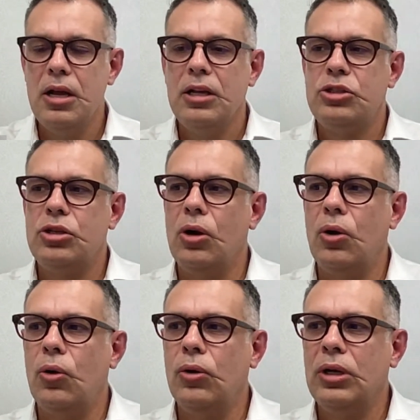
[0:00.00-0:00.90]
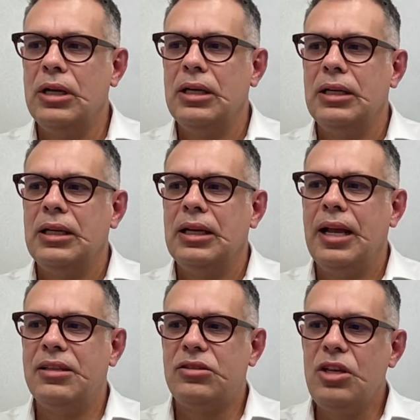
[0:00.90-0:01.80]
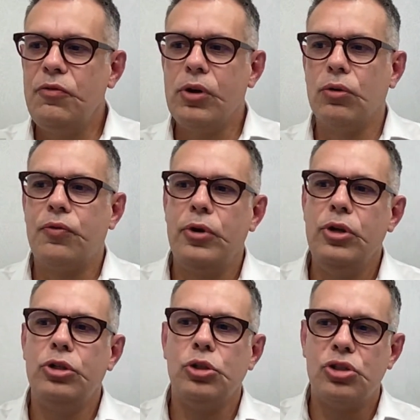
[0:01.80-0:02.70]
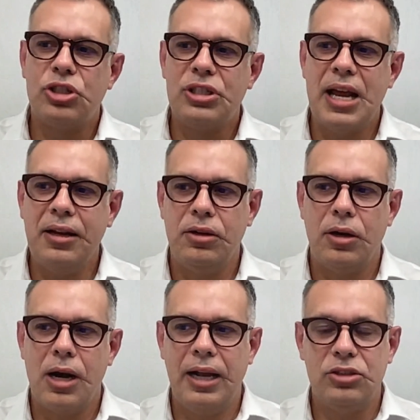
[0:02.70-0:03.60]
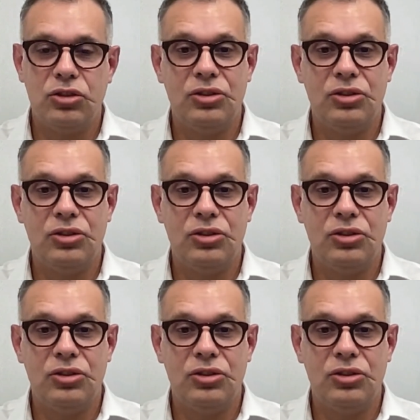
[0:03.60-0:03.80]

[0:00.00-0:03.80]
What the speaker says: So it's difficult for you to standardize